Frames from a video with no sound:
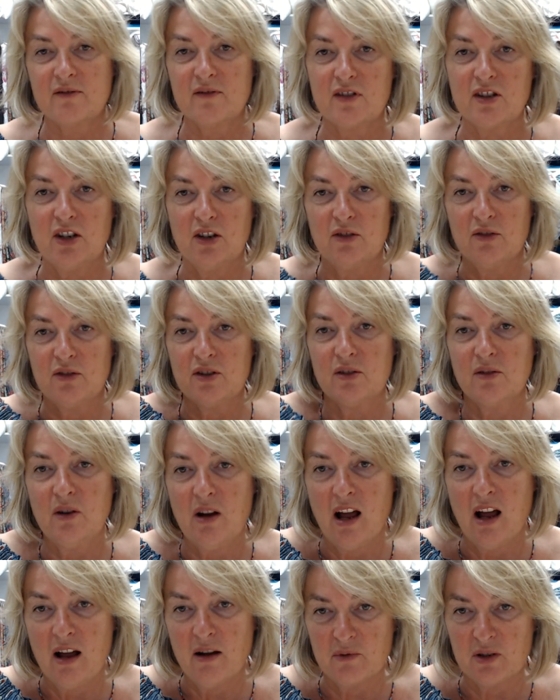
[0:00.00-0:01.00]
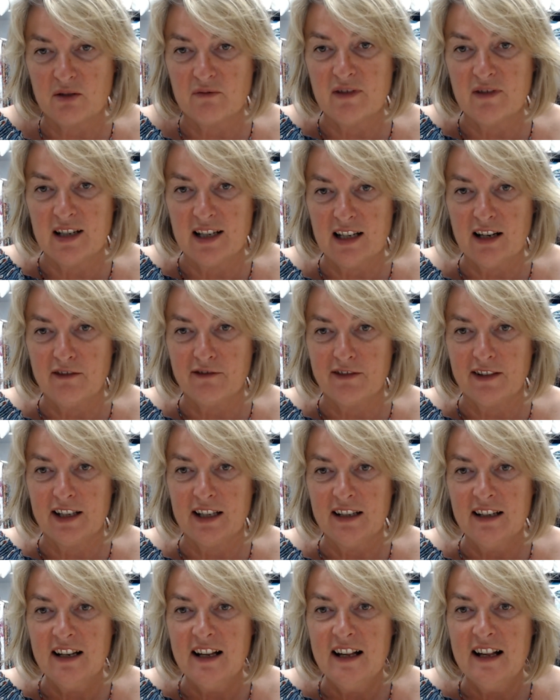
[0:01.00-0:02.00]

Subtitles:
suit was really lovely,